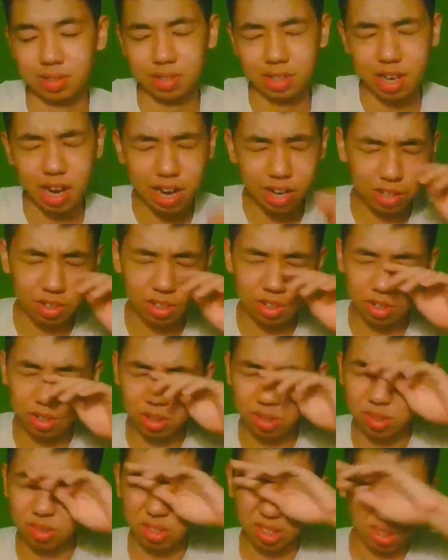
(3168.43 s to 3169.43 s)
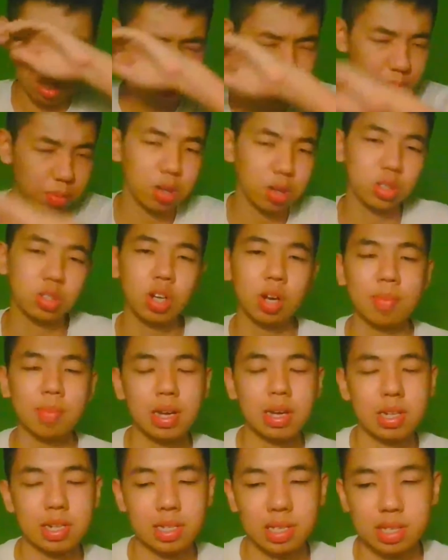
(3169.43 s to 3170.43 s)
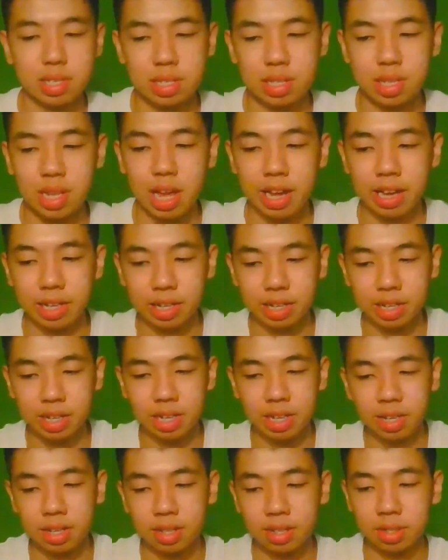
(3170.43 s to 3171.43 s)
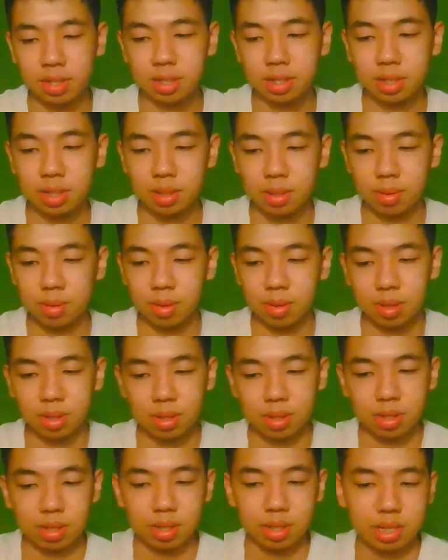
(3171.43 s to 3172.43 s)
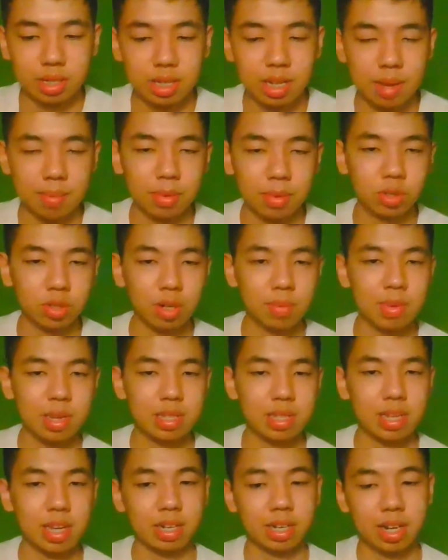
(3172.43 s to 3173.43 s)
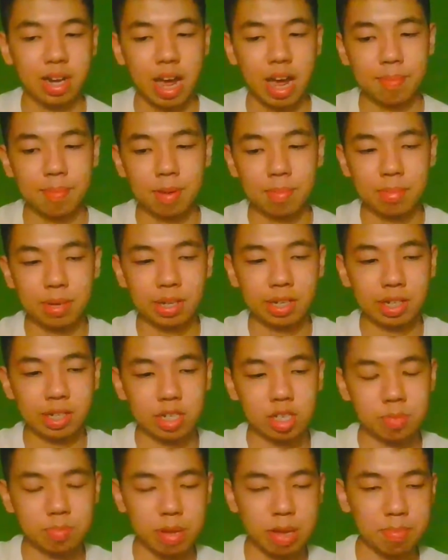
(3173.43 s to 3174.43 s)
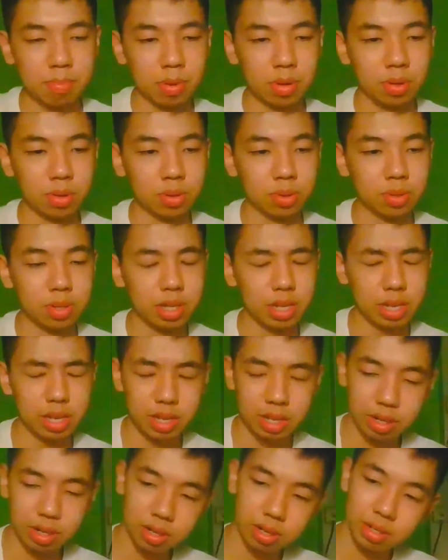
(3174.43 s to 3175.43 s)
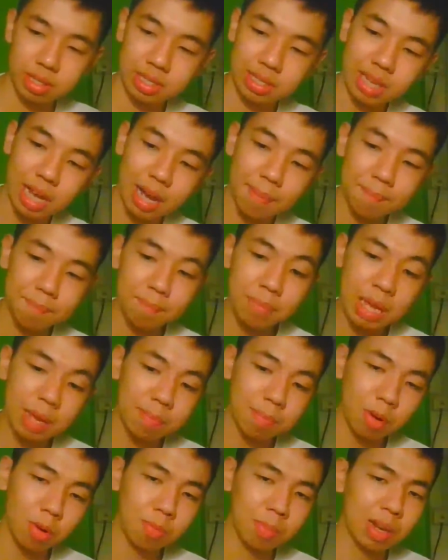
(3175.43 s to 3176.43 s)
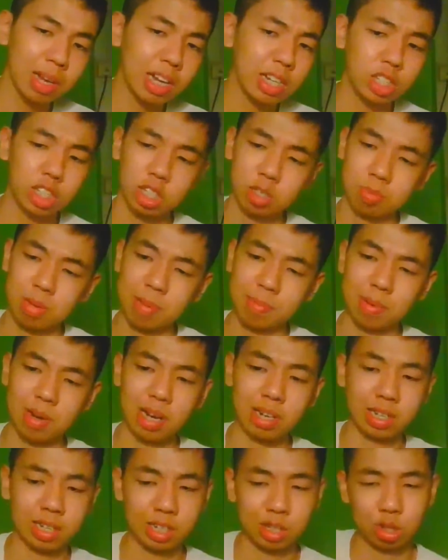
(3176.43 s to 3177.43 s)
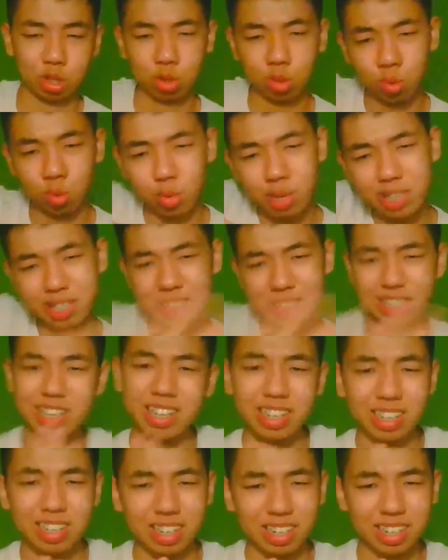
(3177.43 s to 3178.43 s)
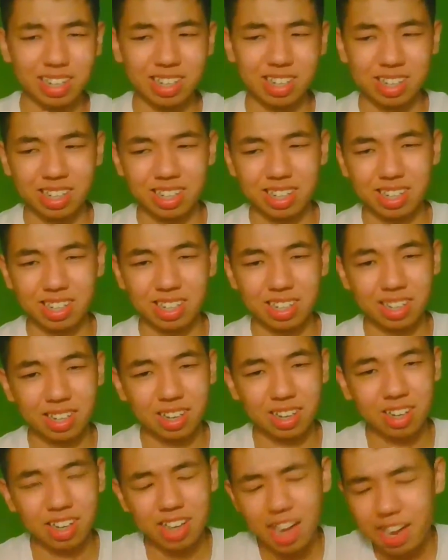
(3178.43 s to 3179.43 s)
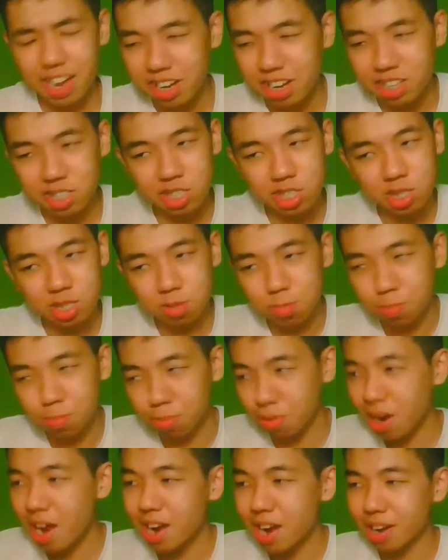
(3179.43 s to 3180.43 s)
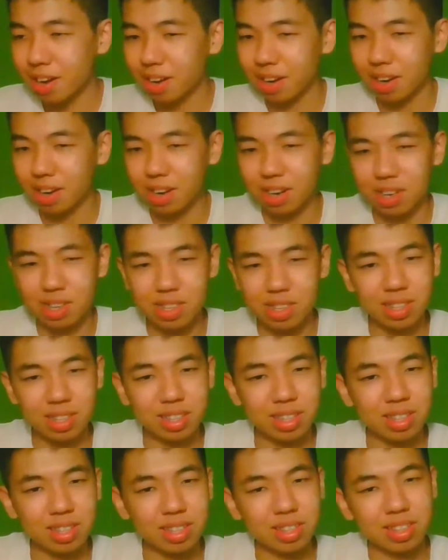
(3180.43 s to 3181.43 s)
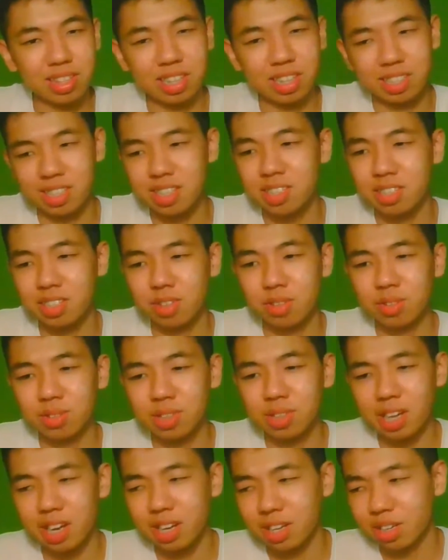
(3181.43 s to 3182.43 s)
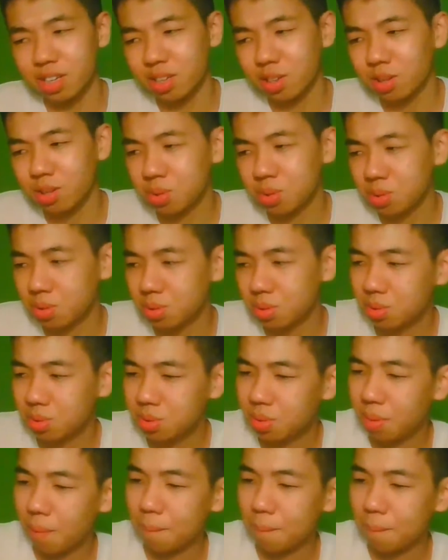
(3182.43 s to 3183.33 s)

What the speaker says: I don't know, more dramas like gonna happen, because people, either some people, malicious people, are gonna twist it and then spread the detail that you